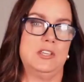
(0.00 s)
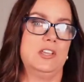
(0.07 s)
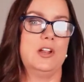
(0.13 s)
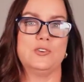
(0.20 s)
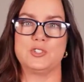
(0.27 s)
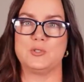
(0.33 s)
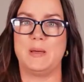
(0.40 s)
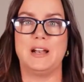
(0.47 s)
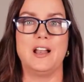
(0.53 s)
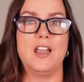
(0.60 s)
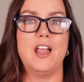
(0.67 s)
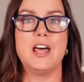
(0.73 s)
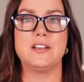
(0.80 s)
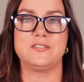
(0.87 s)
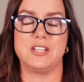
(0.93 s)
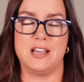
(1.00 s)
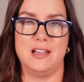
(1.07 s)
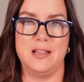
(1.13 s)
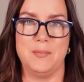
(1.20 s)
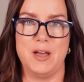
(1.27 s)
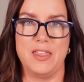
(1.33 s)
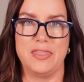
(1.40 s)
spent a lot of
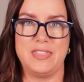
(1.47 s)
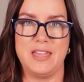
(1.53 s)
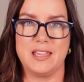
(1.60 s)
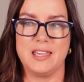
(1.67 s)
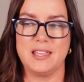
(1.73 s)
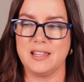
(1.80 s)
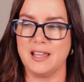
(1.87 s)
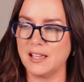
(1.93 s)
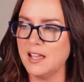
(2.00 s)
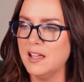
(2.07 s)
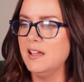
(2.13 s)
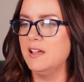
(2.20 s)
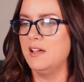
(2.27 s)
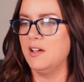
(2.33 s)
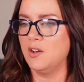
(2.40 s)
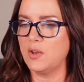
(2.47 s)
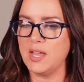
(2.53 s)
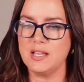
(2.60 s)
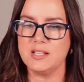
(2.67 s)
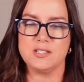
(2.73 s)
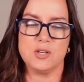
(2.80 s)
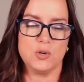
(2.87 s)
time on thinking like,
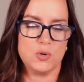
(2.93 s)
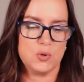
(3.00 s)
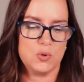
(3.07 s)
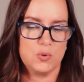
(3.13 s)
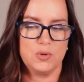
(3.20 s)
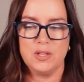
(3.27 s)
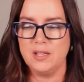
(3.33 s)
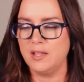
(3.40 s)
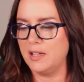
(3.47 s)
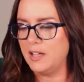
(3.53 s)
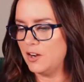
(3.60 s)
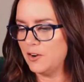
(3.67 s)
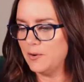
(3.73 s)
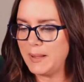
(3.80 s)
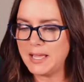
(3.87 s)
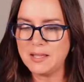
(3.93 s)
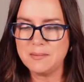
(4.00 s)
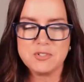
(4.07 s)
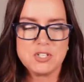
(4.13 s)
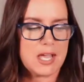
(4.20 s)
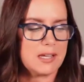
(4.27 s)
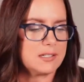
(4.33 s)
okay, so here are my
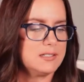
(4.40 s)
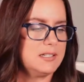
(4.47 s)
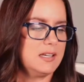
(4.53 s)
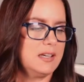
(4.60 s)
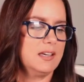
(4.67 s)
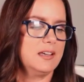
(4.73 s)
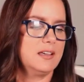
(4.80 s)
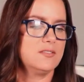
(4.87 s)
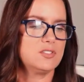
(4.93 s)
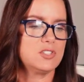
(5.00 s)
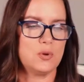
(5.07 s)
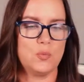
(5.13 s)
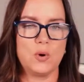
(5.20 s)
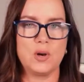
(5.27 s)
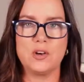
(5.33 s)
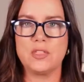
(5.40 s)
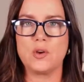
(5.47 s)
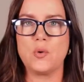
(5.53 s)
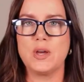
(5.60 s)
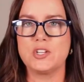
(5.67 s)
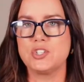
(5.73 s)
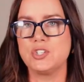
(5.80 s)
objectives. What are the
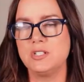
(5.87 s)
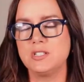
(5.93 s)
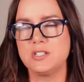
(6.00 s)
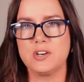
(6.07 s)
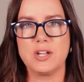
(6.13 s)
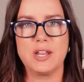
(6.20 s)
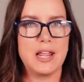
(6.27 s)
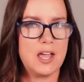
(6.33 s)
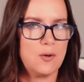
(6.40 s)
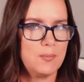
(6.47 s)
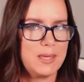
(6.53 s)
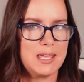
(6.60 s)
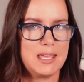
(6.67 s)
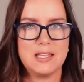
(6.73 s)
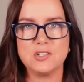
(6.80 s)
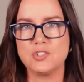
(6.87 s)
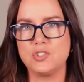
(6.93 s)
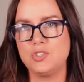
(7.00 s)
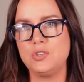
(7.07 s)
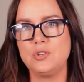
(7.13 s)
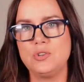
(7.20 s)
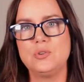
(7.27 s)
questions that are going to help me get
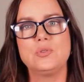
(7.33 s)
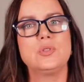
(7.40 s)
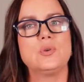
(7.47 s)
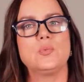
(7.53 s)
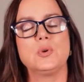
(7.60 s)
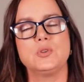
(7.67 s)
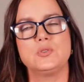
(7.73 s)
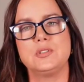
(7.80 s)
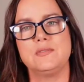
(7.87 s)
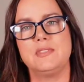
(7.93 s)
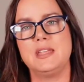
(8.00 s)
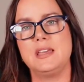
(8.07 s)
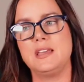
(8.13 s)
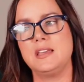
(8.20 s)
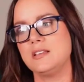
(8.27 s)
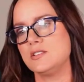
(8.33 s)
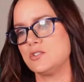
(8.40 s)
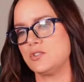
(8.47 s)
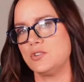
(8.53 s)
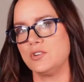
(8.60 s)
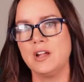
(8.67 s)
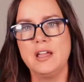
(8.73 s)
to the root of these
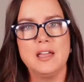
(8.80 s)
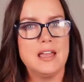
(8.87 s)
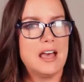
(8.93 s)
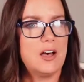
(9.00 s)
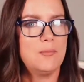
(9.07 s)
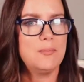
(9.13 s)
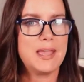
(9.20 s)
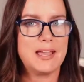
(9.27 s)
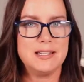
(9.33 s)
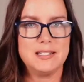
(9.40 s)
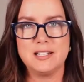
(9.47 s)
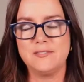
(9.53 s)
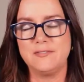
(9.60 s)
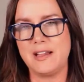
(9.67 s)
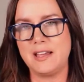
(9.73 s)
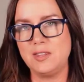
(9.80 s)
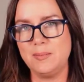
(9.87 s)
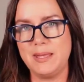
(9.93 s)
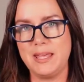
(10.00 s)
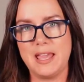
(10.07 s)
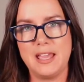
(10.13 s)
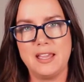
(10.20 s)
or help me identify the
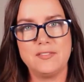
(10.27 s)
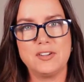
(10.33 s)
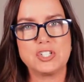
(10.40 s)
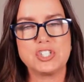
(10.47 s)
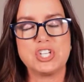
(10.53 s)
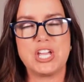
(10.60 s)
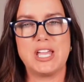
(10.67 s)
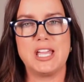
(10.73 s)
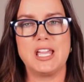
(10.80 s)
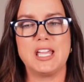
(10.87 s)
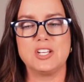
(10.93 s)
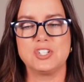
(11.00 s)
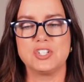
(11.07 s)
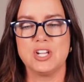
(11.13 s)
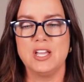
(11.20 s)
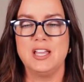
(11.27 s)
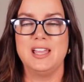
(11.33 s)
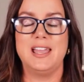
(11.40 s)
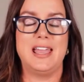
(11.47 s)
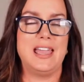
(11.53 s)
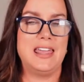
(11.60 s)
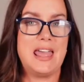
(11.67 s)
behavior change?
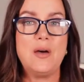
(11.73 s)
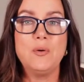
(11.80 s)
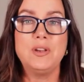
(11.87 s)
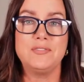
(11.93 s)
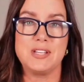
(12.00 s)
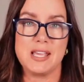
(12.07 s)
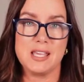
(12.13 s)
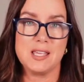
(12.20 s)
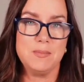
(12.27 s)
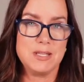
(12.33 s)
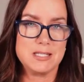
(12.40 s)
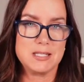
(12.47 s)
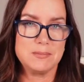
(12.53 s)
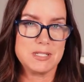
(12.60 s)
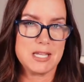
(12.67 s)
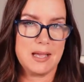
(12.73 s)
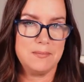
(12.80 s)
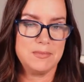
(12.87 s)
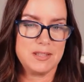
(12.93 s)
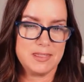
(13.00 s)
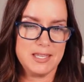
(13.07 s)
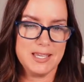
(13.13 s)
And that would have taken me some time
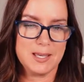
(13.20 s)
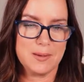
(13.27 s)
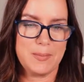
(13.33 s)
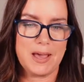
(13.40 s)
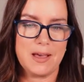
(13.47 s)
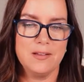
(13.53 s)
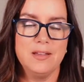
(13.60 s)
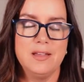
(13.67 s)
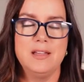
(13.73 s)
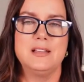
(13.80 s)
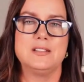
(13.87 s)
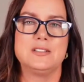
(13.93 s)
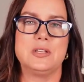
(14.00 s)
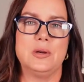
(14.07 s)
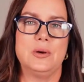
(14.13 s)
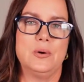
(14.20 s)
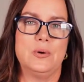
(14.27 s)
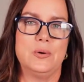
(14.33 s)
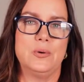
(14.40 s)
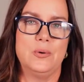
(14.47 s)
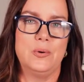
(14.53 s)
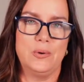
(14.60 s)
to think about.
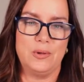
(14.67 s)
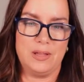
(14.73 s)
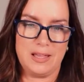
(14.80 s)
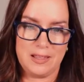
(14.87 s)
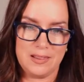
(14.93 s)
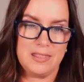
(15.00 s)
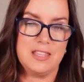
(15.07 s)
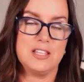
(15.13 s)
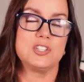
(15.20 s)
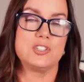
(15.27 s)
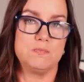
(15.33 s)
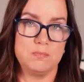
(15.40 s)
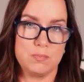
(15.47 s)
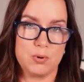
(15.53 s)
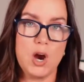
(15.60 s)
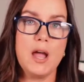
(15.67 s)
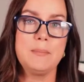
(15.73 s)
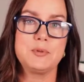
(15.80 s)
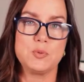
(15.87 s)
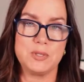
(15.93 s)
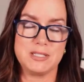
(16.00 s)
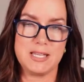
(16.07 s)
So this
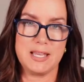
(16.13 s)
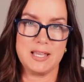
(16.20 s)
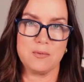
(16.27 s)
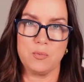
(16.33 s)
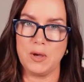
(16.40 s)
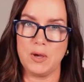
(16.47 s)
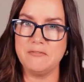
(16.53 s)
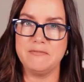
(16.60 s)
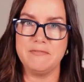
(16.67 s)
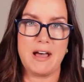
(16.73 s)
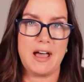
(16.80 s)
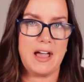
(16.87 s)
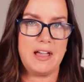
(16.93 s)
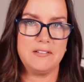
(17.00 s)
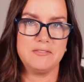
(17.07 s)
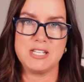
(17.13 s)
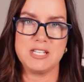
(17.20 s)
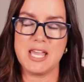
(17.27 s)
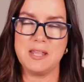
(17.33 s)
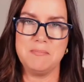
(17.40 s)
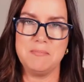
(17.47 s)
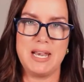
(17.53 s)
prompt would take what,
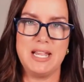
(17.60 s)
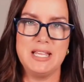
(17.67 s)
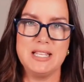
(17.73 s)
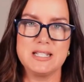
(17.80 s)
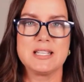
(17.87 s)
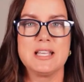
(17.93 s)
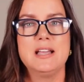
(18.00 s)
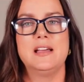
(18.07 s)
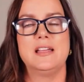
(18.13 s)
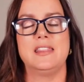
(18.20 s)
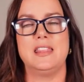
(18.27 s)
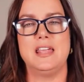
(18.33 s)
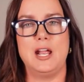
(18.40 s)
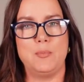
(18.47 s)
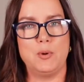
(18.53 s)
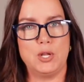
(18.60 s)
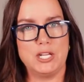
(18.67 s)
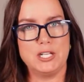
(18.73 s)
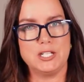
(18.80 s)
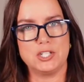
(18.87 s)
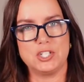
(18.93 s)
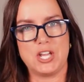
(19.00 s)
5-10 minutes. Then I put it
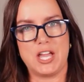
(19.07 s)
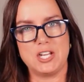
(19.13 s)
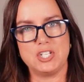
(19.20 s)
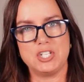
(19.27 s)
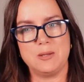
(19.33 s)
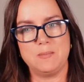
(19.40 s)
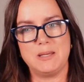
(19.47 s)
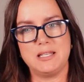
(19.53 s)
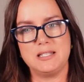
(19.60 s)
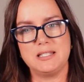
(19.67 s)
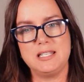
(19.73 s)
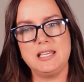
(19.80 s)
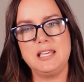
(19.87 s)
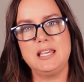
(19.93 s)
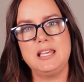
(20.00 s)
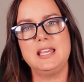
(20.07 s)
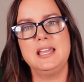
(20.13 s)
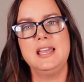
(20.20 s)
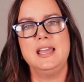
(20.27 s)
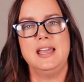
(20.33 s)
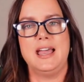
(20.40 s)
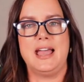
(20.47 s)
into Chat GPT.
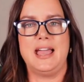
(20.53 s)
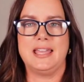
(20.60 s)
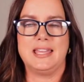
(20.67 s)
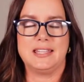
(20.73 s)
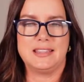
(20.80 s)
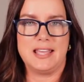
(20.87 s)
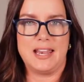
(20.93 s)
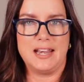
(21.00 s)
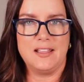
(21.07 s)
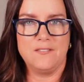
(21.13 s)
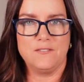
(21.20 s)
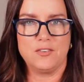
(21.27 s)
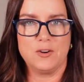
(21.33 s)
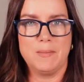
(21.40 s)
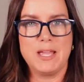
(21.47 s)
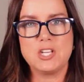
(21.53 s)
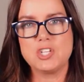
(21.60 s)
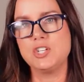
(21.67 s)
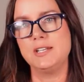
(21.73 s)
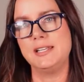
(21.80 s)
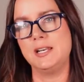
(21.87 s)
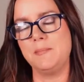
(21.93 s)
I get that
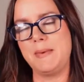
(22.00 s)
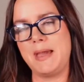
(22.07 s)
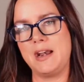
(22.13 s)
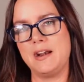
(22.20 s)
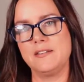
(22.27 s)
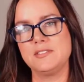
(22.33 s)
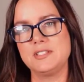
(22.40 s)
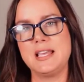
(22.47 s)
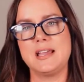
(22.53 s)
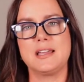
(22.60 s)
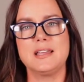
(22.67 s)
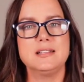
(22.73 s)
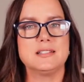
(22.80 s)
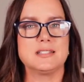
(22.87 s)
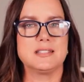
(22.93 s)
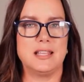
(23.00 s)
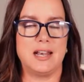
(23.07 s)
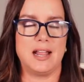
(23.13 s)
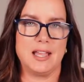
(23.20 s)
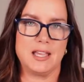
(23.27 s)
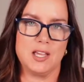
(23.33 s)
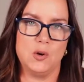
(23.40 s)
information in a matter of seconds. Then
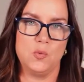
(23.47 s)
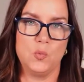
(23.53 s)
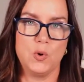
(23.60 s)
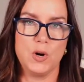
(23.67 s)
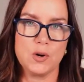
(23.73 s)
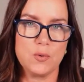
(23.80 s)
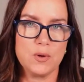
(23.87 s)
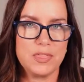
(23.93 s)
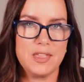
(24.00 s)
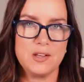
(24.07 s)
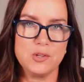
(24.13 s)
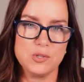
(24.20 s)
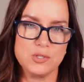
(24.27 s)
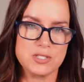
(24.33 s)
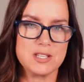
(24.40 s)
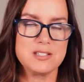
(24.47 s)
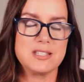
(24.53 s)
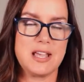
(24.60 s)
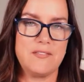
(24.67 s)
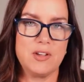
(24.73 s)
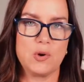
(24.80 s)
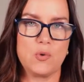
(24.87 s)
I can work with those
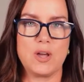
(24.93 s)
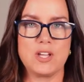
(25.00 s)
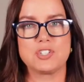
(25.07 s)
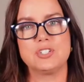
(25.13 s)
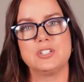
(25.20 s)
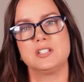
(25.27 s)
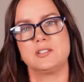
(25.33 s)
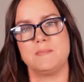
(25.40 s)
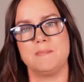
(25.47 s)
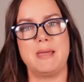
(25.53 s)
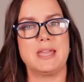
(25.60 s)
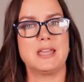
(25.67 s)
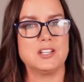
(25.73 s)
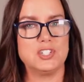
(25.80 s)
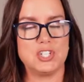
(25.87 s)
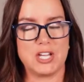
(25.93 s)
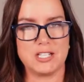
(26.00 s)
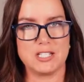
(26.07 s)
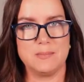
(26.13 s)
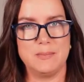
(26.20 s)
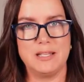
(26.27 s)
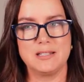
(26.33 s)
7 questions, make
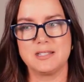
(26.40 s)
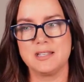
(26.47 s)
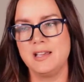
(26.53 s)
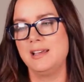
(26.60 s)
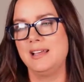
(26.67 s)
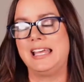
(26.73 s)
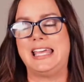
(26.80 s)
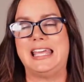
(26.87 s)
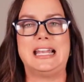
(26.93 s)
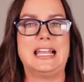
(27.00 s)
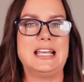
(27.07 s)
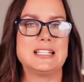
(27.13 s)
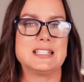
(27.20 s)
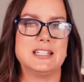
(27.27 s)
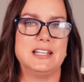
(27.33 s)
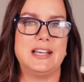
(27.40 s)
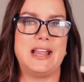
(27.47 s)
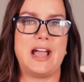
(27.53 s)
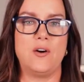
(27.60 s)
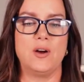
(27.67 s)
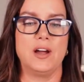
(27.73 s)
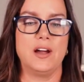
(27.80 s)
adjustments. In less than an
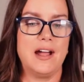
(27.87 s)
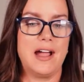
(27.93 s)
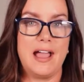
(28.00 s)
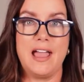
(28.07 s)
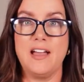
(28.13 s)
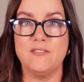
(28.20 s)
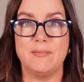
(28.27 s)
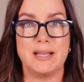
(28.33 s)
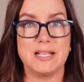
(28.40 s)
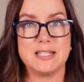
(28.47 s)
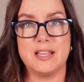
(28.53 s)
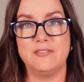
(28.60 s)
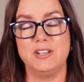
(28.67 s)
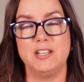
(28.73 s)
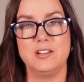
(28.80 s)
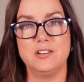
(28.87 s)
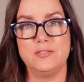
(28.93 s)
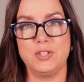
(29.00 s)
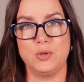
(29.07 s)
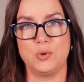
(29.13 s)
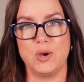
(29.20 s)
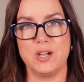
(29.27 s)
hour, I have my 7
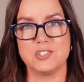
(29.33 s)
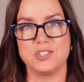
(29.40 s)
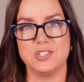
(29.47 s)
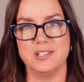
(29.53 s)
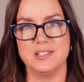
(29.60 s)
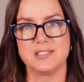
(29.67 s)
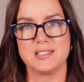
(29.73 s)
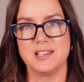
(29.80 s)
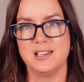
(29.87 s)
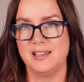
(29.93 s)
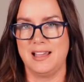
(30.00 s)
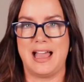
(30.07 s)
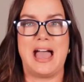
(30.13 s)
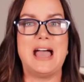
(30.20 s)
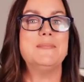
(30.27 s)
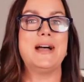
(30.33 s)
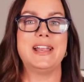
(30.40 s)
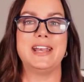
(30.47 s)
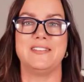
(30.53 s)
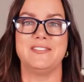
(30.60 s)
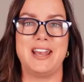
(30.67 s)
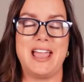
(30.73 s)
interview questions. I might
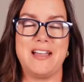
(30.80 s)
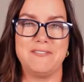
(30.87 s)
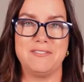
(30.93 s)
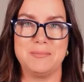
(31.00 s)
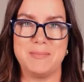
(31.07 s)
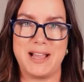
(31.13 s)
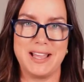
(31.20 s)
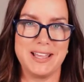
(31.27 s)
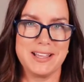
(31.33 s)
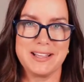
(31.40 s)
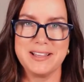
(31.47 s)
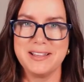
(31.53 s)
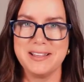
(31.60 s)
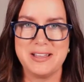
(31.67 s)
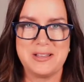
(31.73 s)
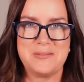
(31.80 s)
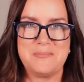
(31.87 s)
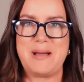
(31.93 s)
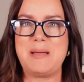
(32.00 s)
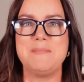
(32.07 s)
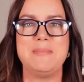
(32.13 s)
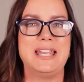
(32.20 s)
even have my
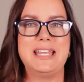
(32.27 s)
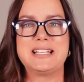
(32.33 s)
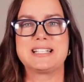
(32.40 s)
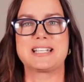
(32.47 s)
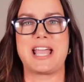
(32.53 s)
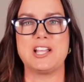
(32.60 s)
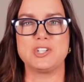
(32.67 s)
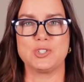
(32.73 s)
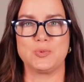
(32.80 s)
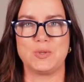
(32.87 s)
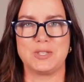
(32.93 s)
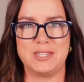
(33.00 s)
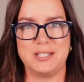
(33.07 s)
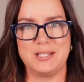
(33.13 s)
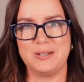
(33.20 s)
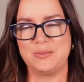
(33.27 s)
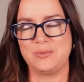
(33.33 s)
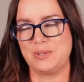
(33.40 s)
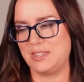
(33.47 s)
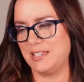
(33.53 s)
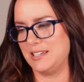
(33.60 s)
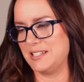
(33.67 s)
meeting scheduled with
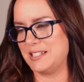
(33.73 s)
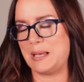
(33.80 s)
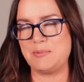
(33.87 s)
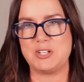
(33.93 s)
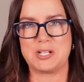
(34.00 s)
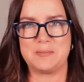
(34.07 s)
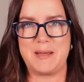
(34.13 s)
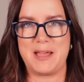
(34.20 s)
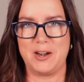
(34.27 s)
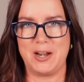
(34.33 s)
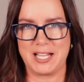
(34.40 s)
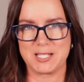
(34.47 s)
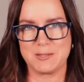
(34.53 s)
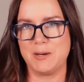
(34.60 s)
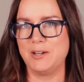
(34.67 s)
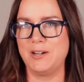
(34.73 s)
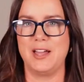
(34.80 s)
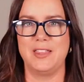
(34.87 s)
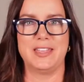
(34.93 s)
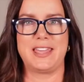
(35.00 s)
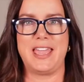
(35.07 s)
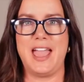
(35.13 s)
the subject matter expert and
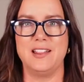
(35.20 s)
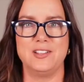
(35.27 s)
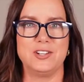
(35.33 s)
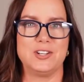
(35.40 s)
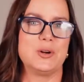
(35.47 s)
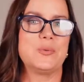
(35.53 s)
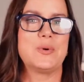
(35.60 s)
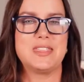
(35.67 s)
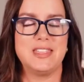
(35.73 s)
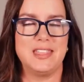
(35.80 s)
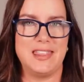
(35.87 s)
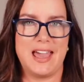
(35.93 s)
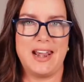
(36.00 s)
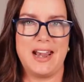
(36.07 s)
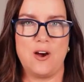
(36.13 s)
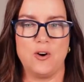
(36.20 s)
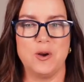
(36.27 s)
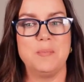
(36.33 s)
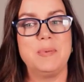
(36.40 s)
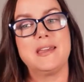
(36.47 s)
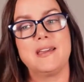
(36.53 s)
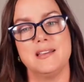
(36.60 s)
on the calendar within that hour
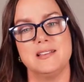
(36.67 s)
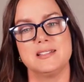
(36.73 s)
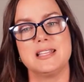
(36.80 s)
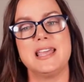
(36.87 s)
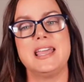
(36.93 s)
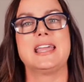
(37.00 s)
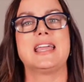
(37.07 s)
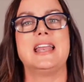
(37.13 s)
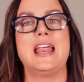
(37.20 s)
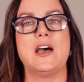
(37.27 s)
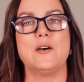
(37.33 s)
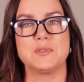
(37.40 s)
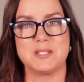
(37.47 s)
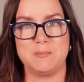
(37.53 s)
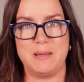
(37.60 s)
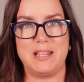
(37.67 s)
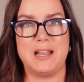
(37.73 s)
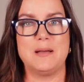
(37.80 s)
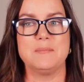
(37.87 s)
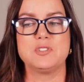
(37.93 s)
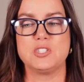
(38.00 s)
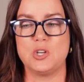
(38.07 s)
because it can help speed
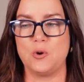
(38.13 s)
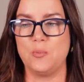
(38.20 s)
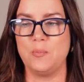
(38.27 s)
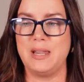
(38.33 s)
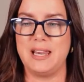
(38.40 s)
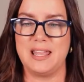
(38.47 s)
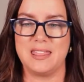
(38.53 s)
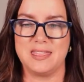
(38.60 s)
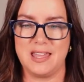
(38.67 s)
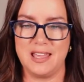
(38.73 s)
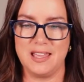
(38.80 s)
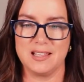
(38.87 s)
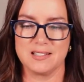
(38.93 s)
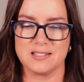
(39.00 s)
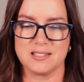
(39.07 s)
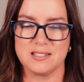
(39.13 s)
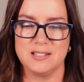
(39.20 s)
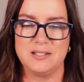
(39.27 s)
up so many things.